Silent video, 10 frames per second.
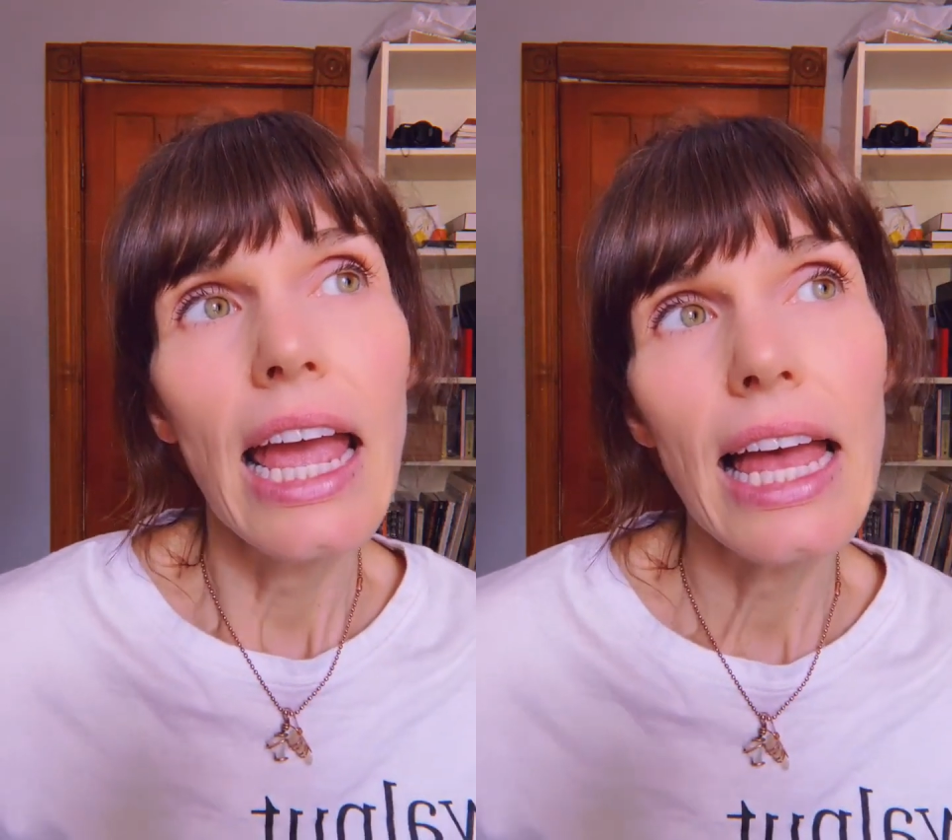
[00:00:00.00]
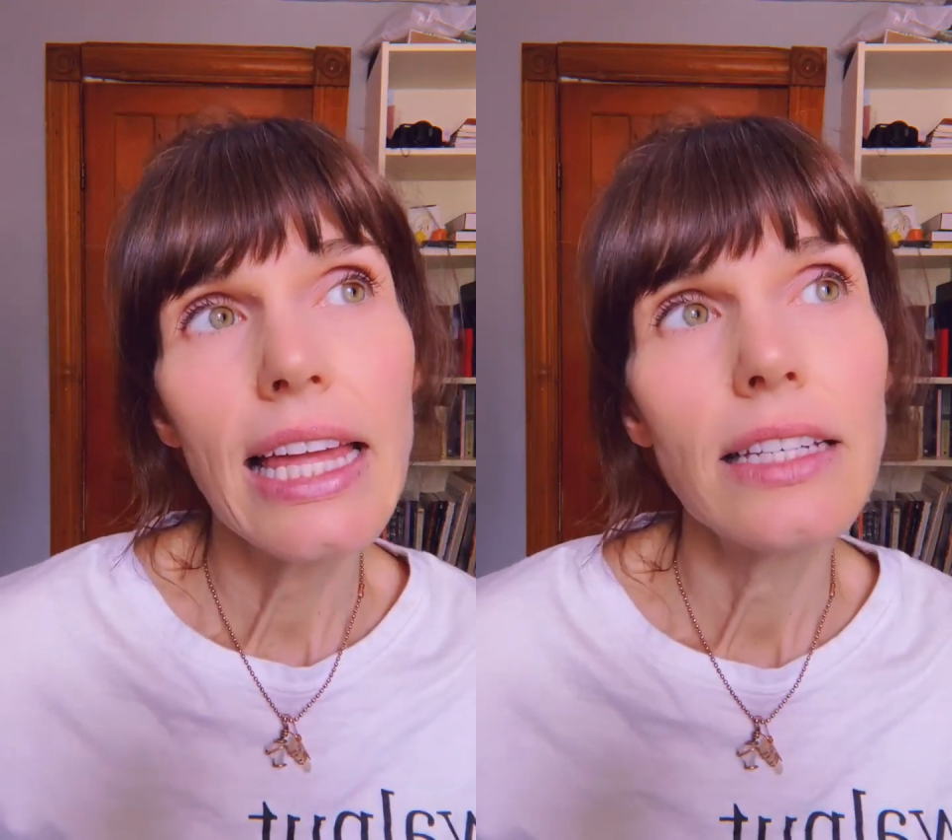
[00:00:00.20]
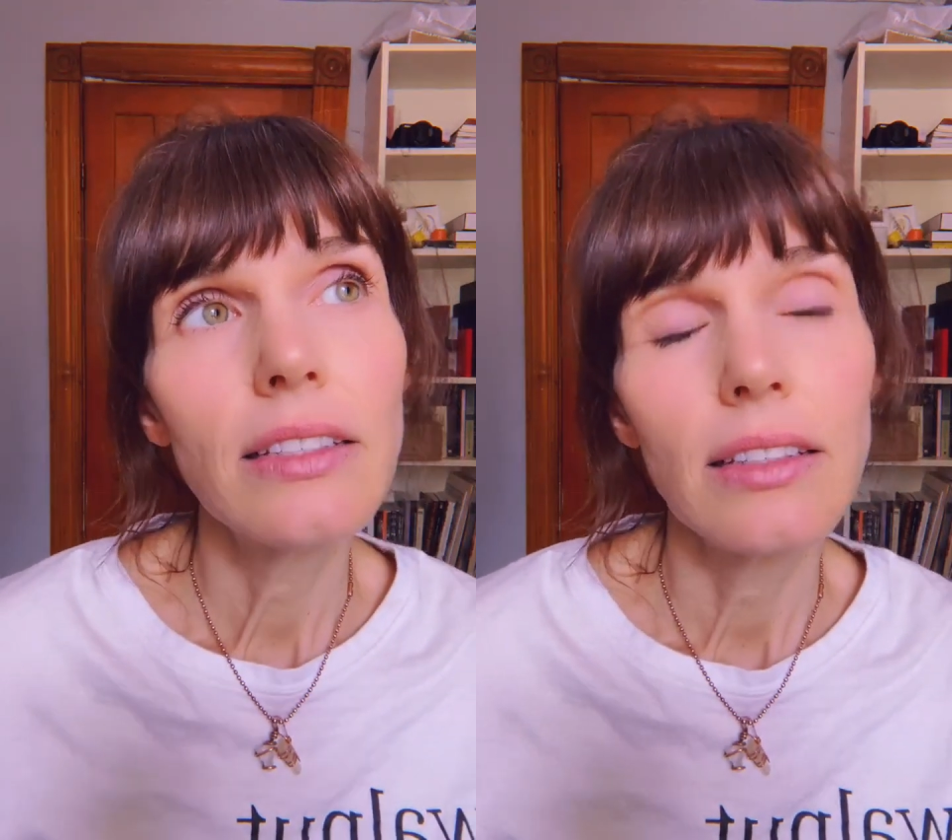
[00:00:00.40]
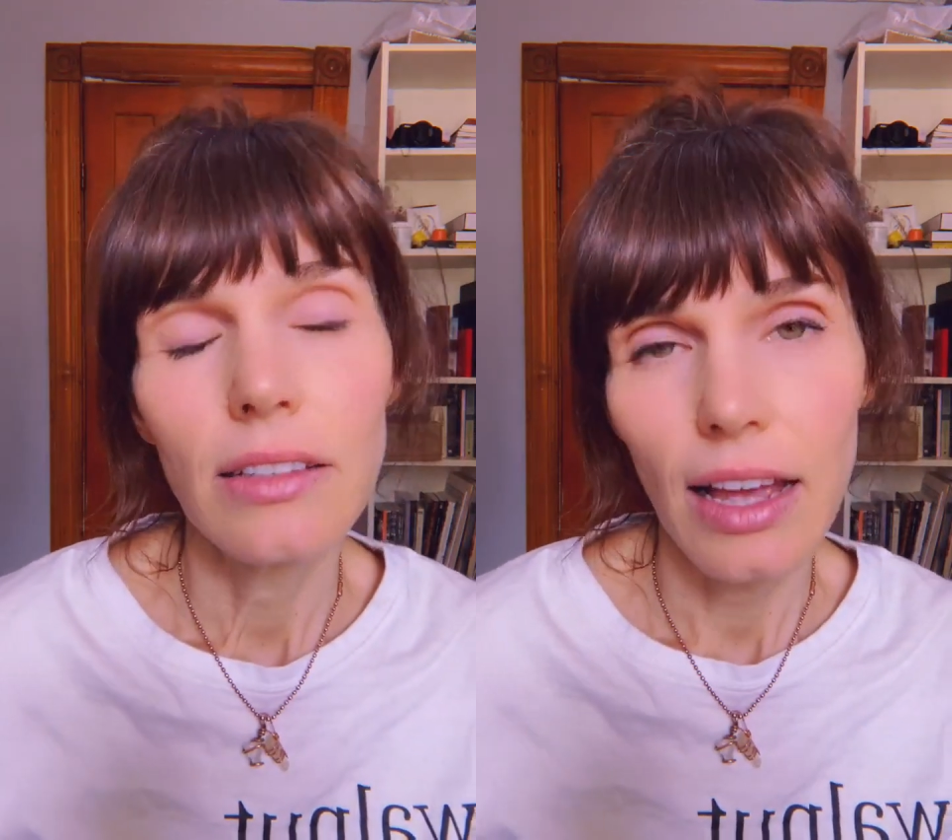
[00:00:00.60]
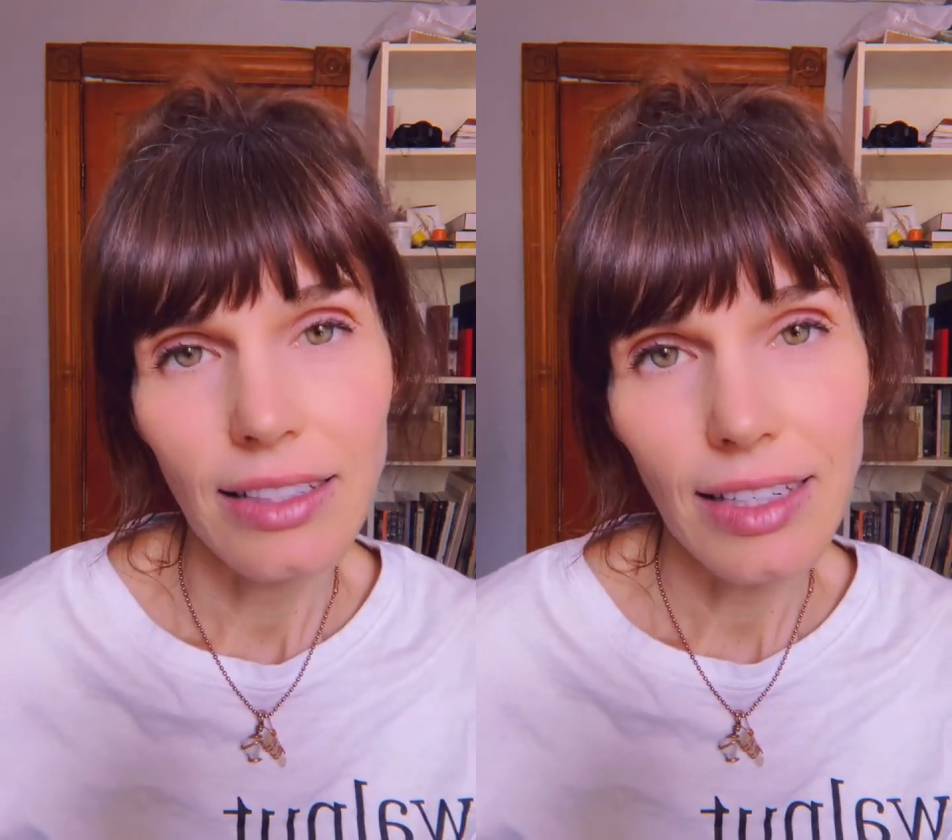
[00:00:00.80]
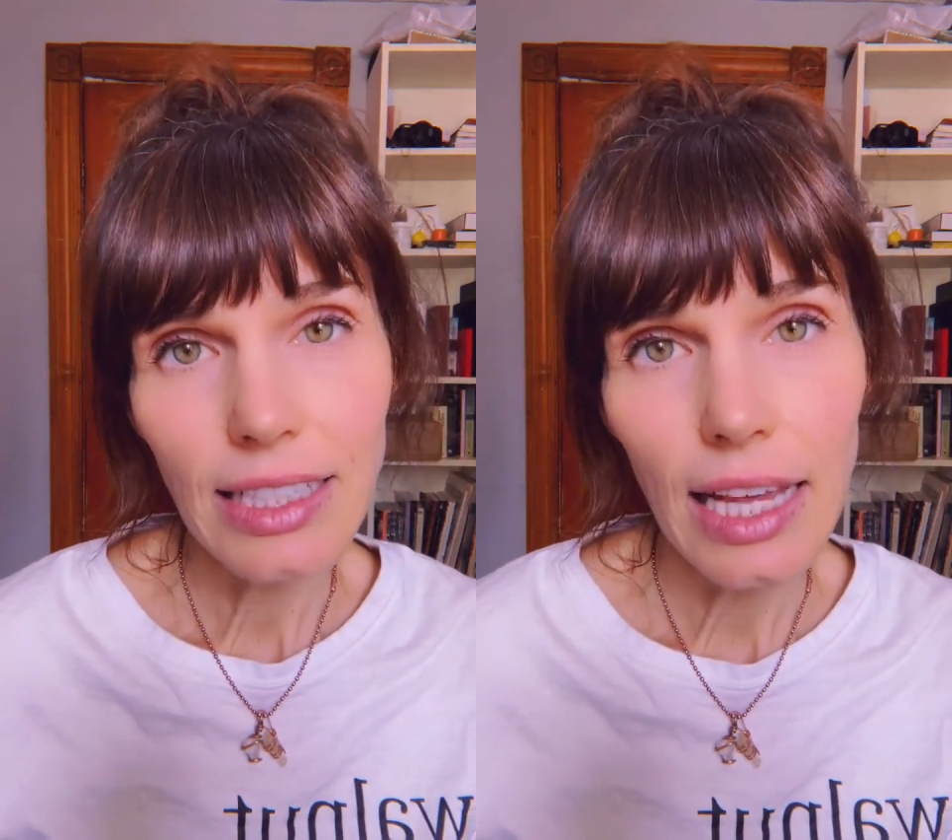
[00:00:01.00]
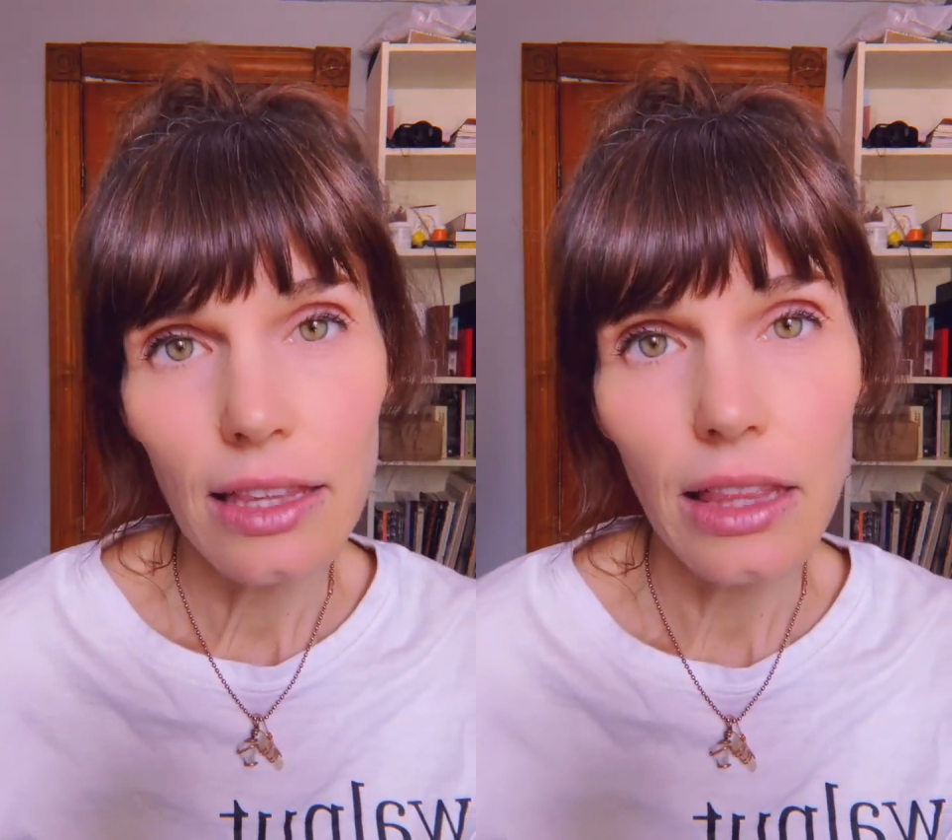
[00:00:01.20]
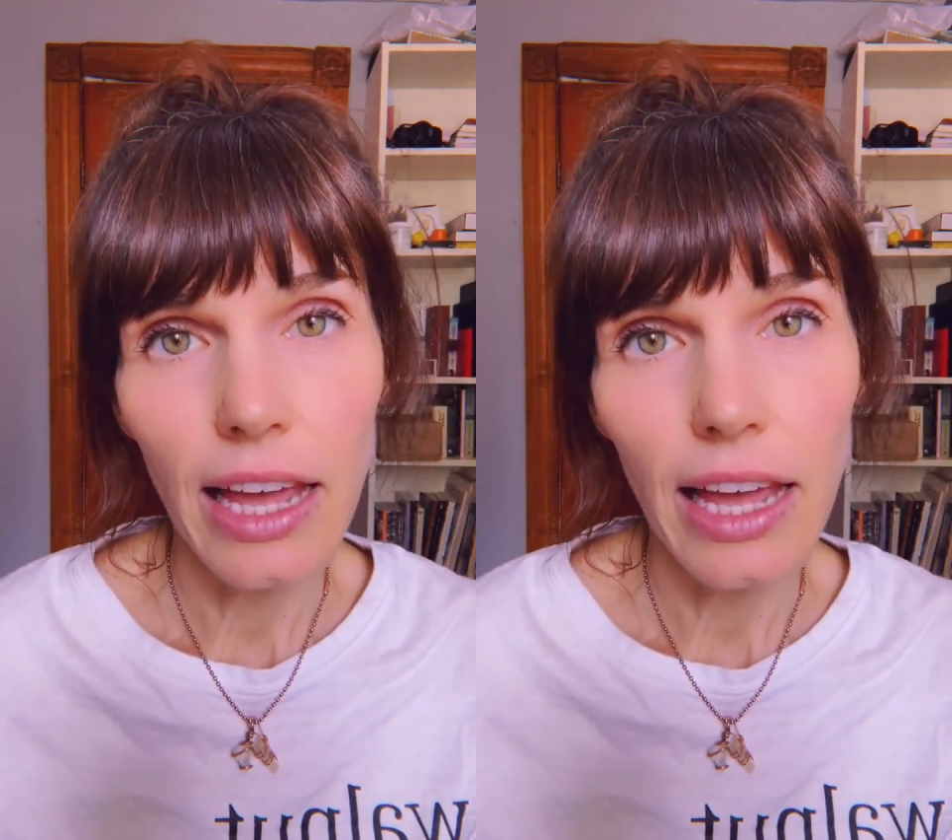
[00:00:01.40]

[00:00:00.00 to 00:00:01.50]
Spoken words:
And as I said,